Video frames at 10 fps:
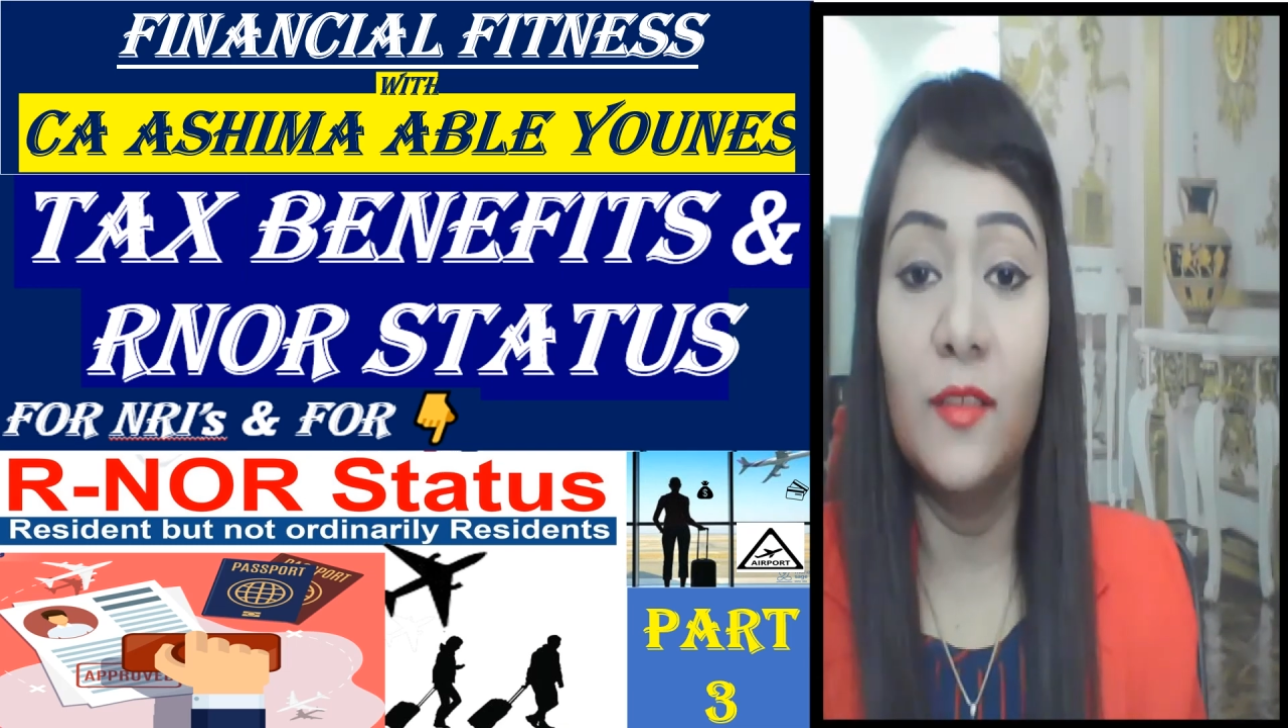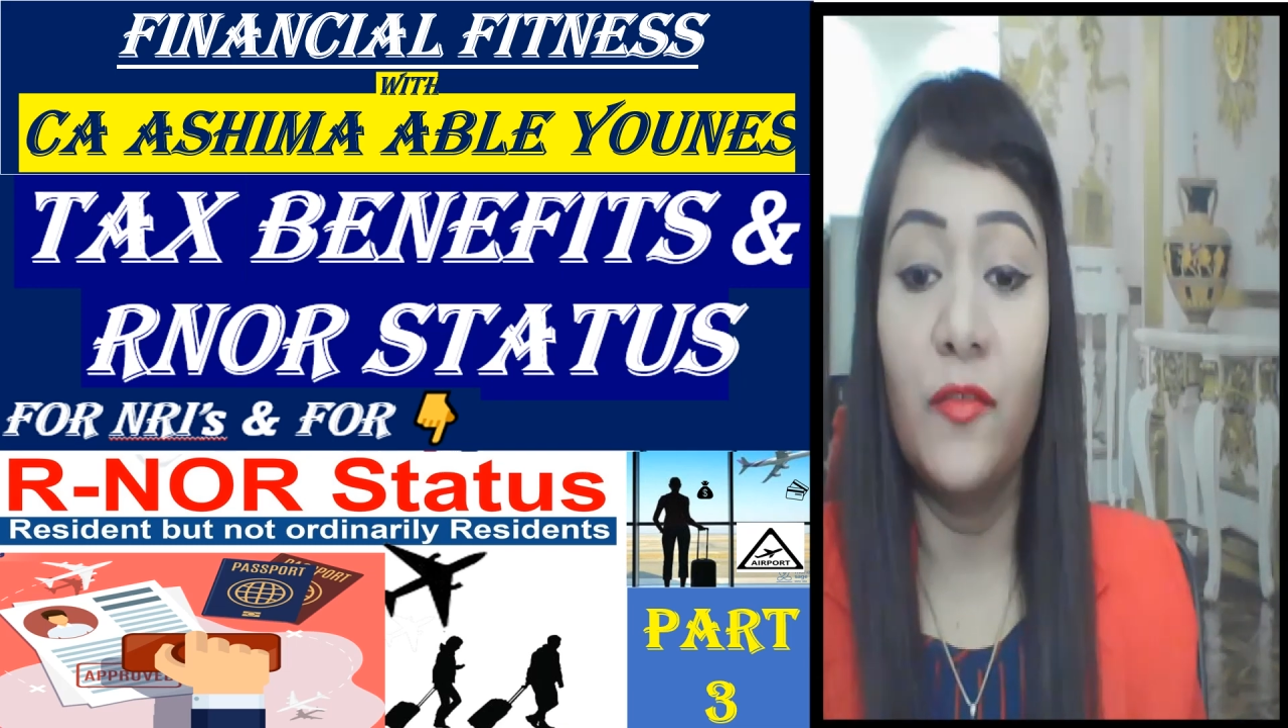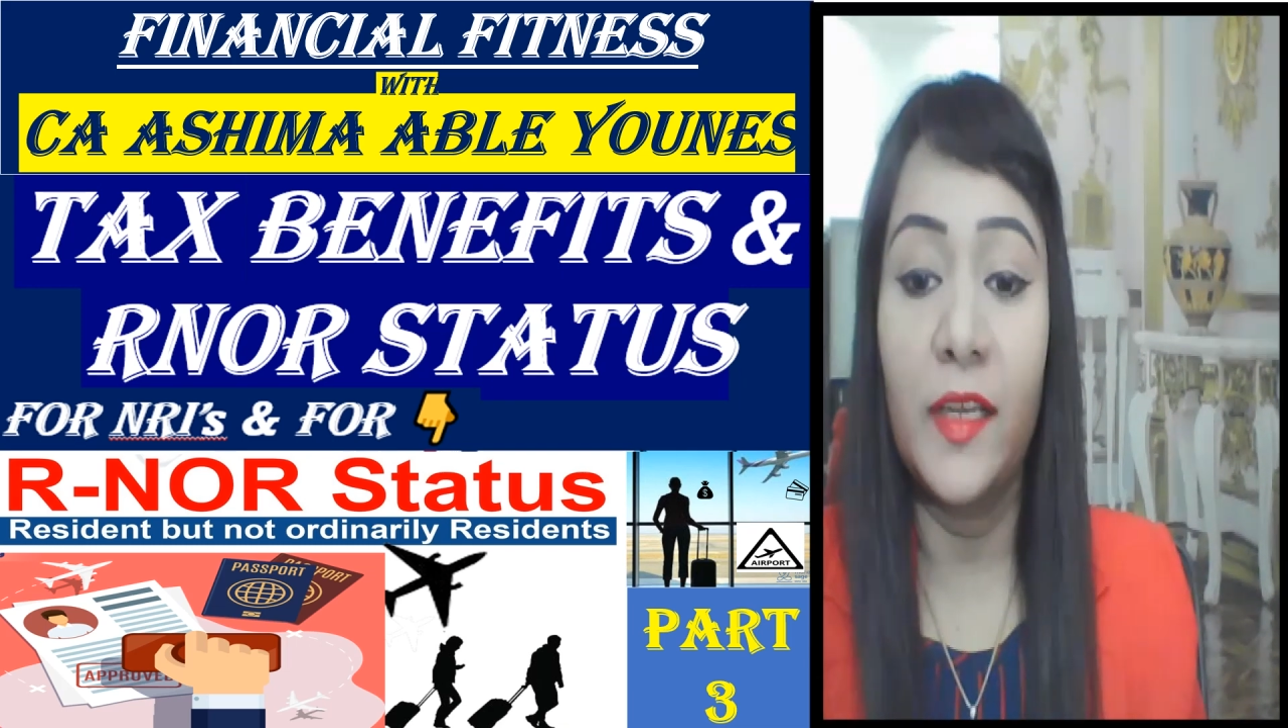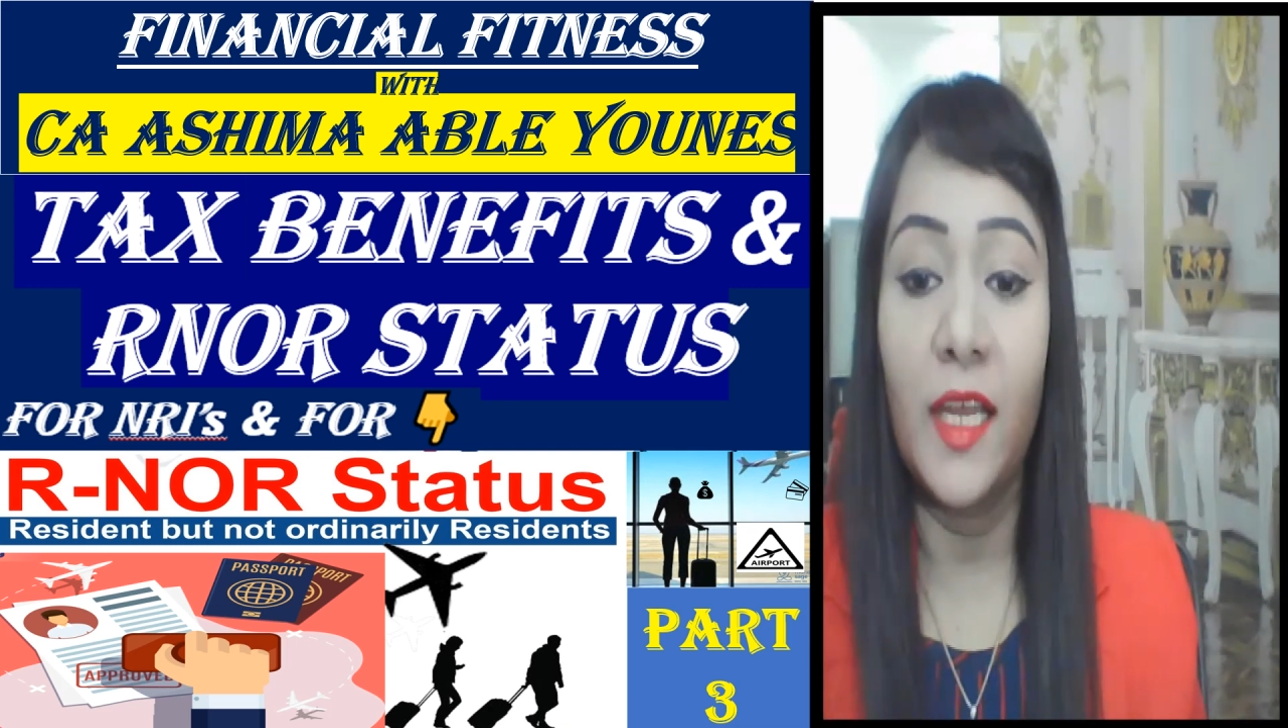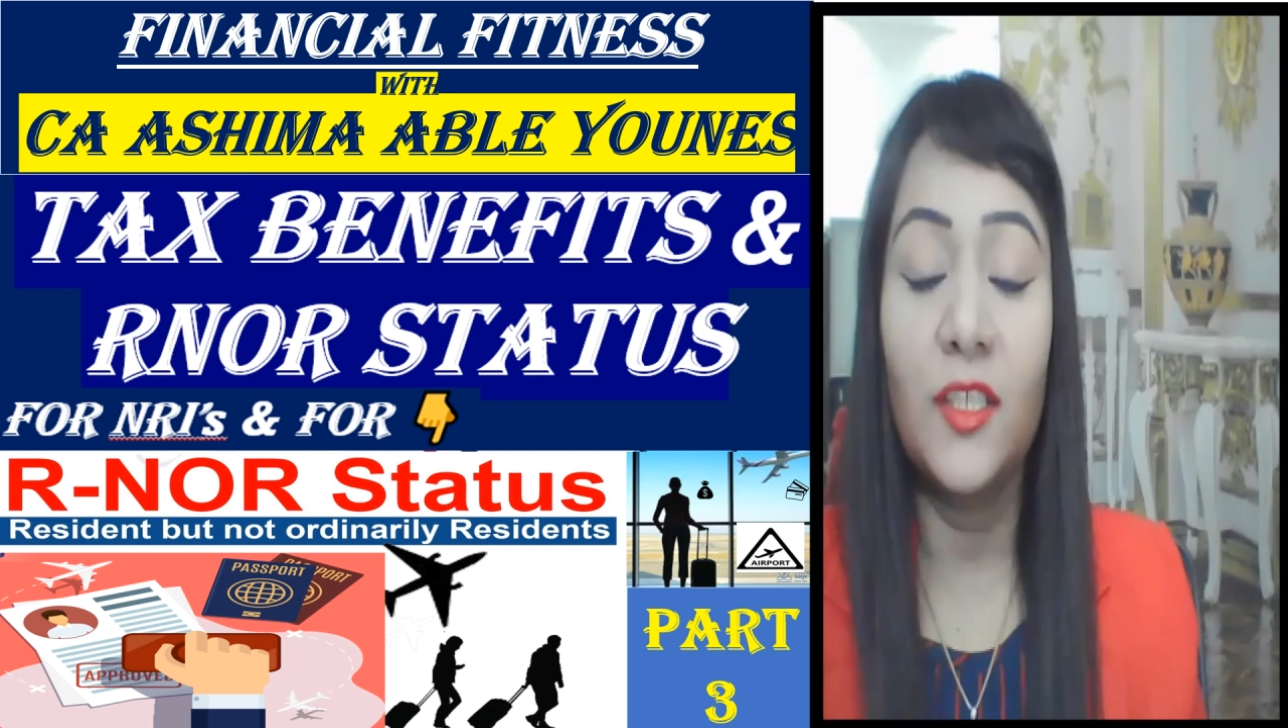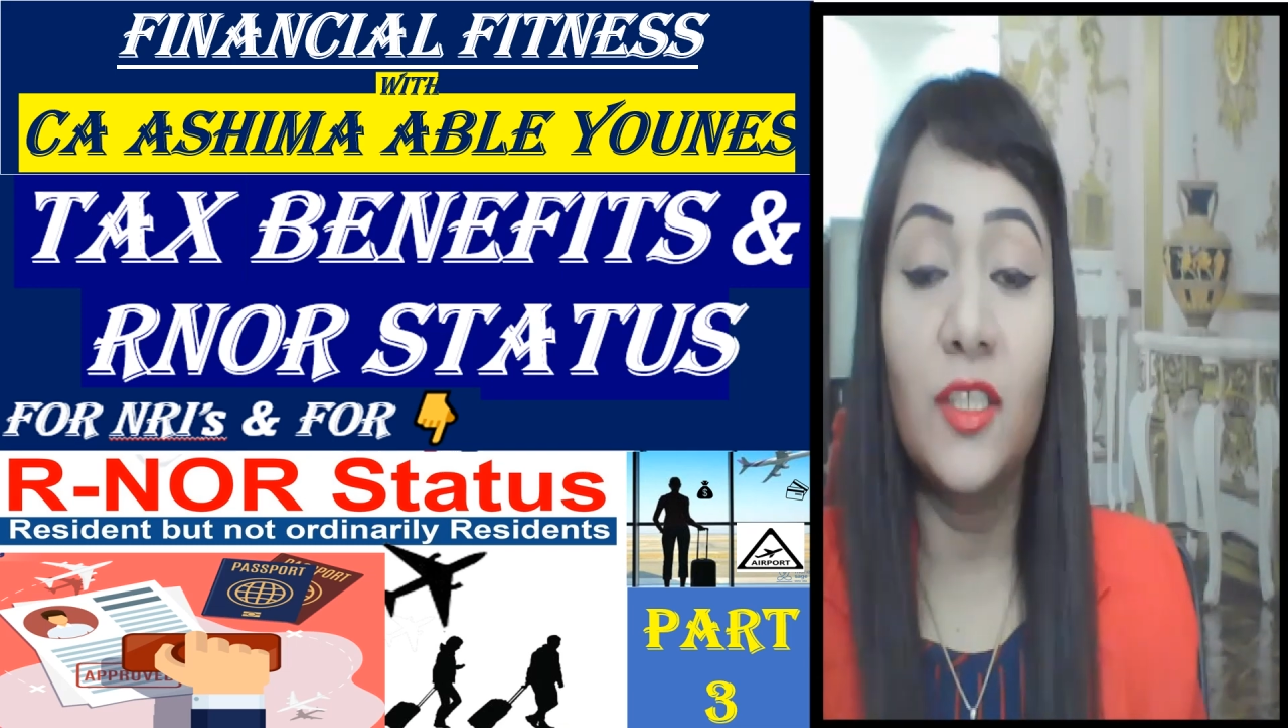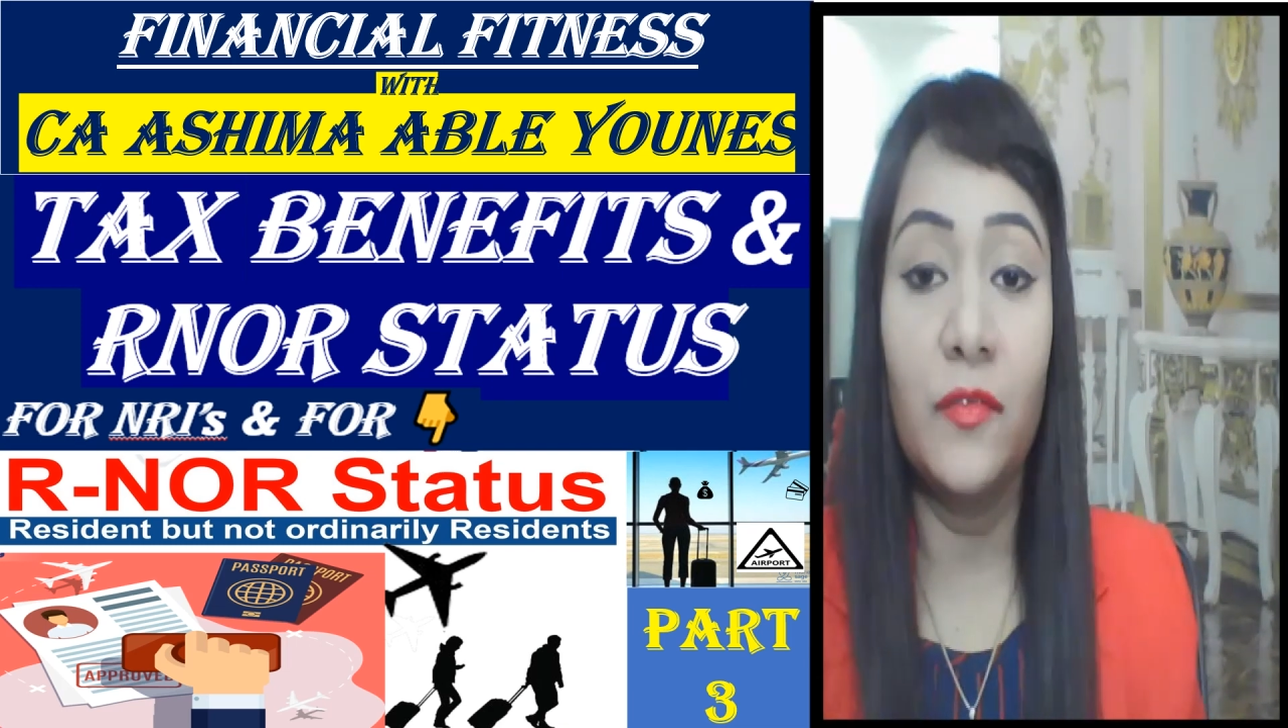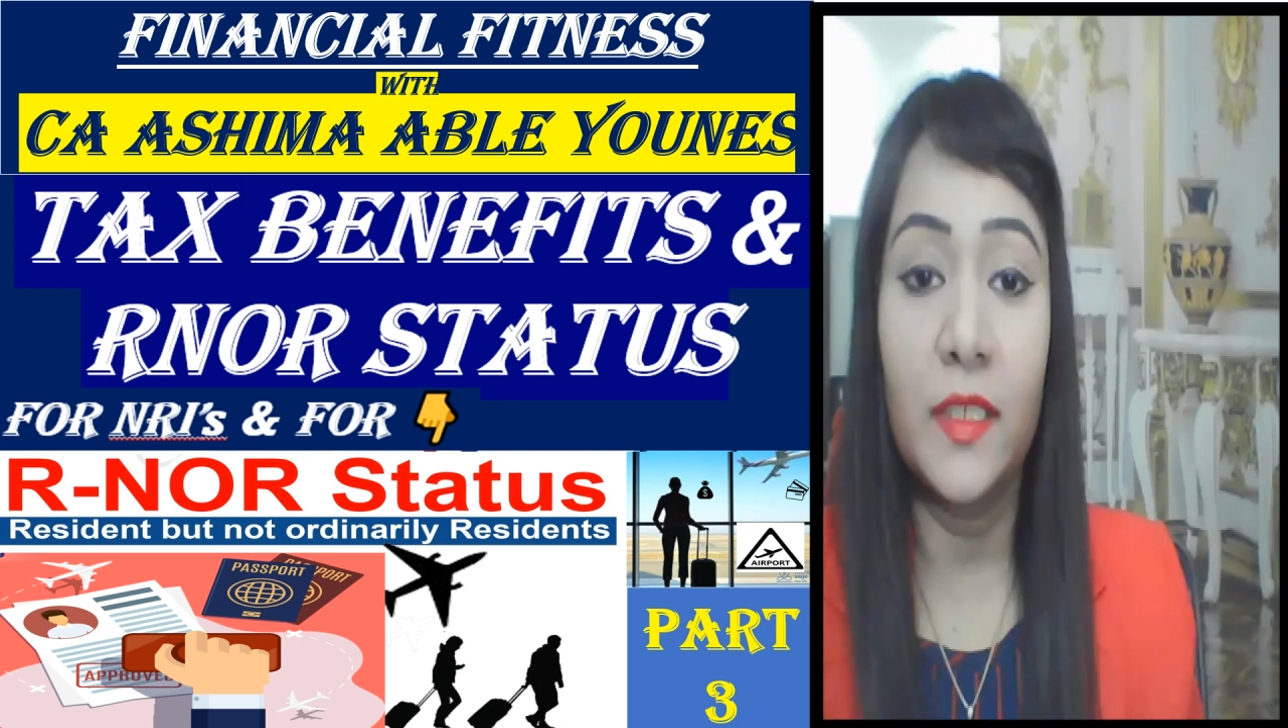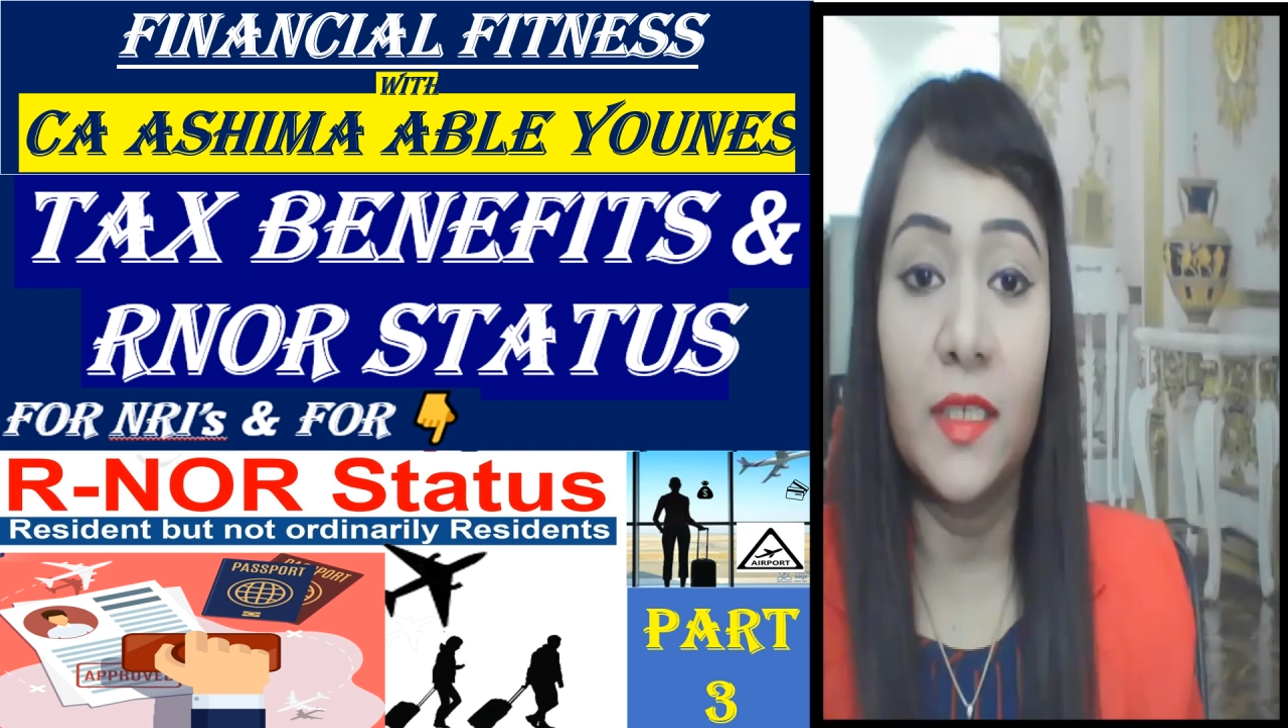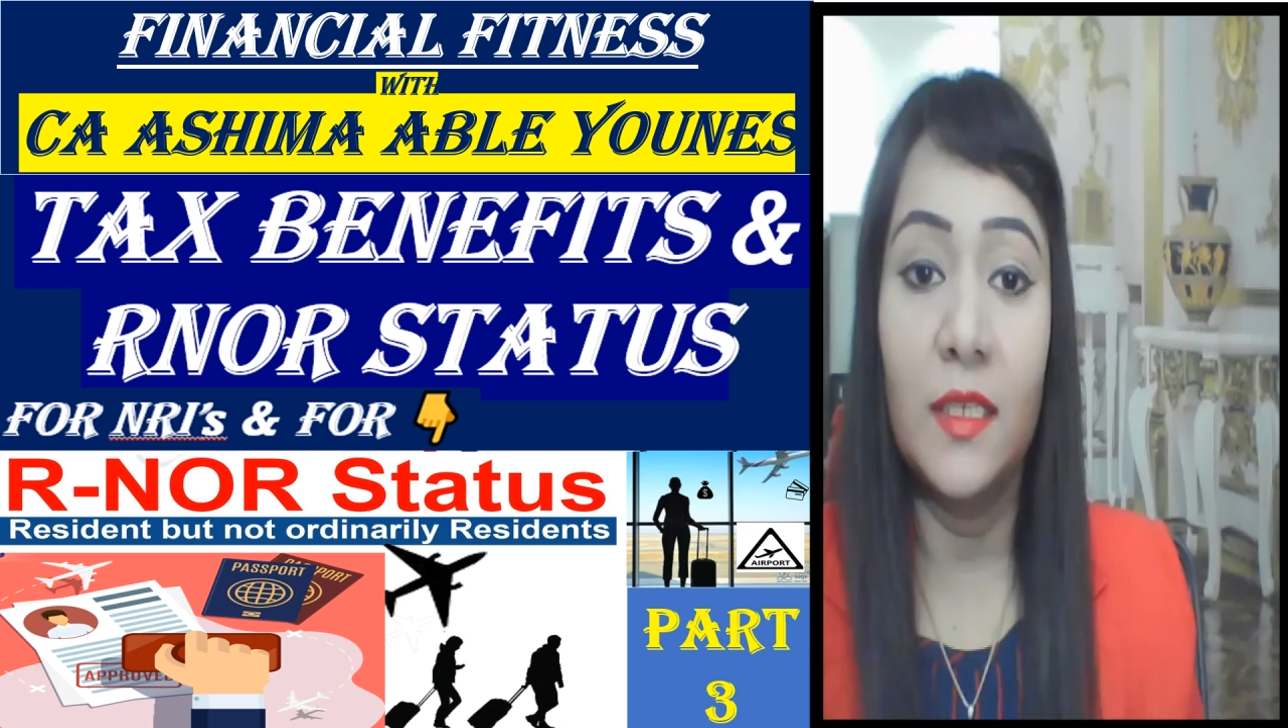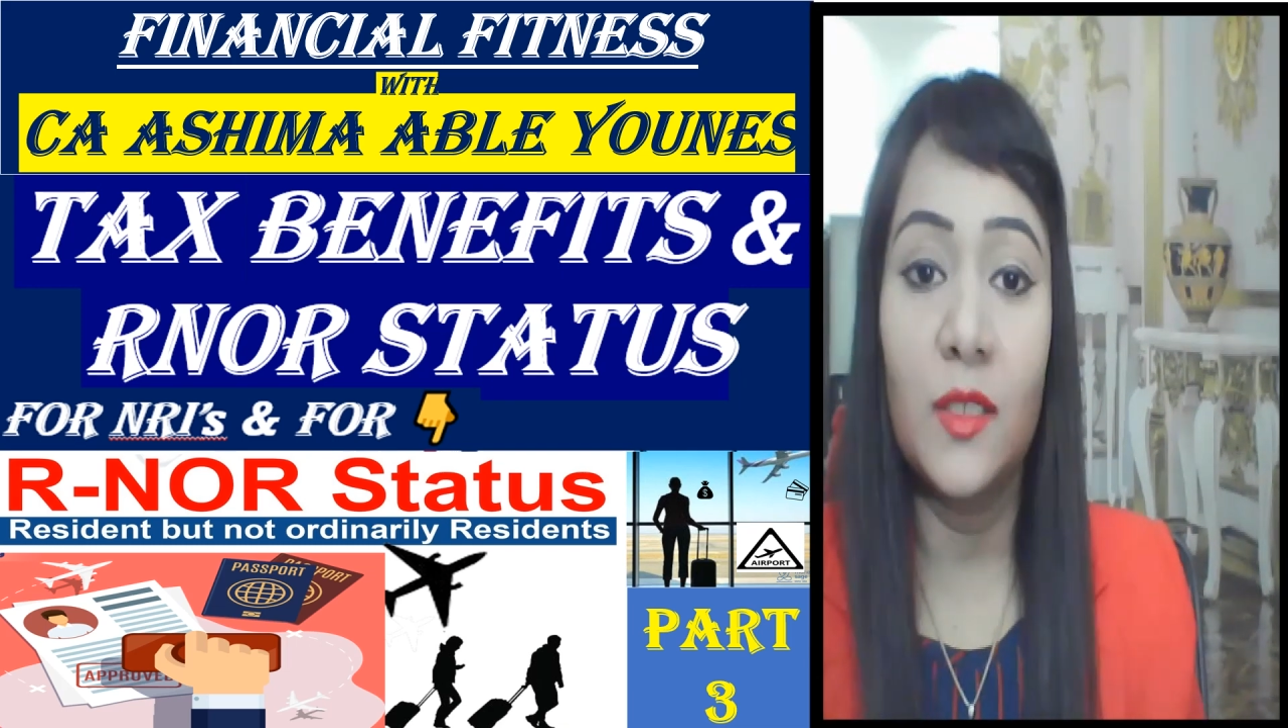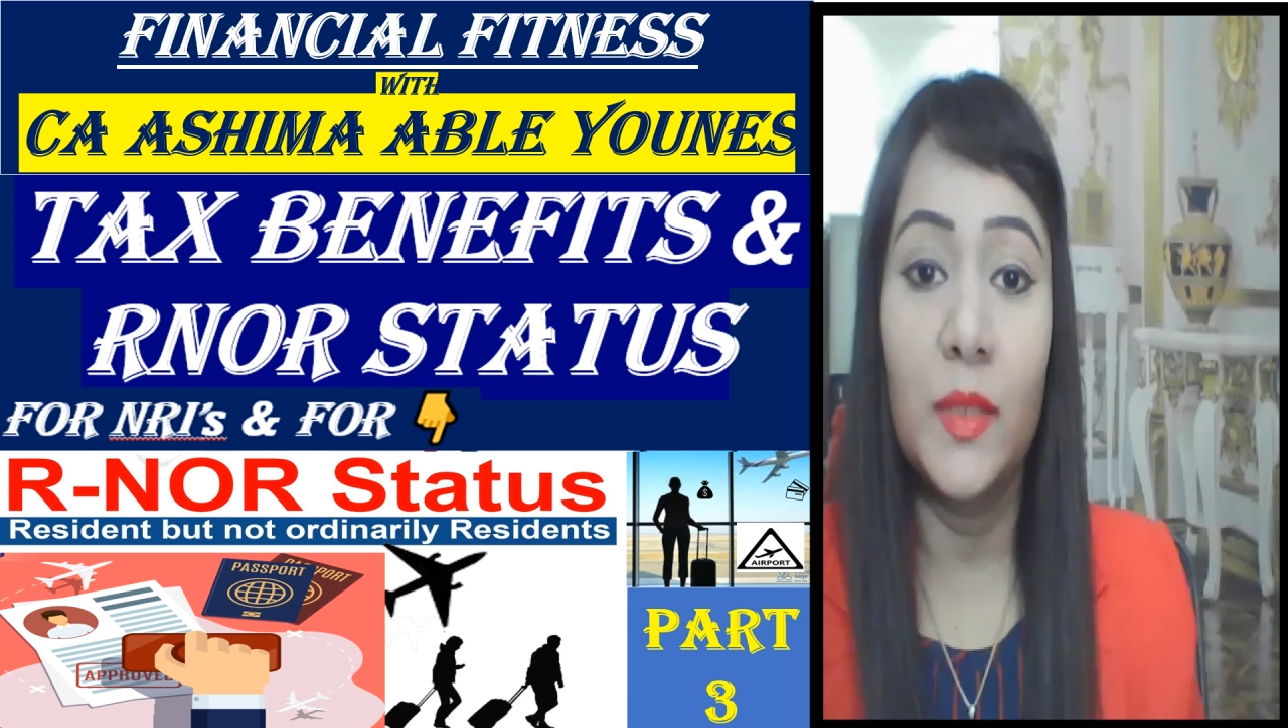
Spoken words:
Financial Fitness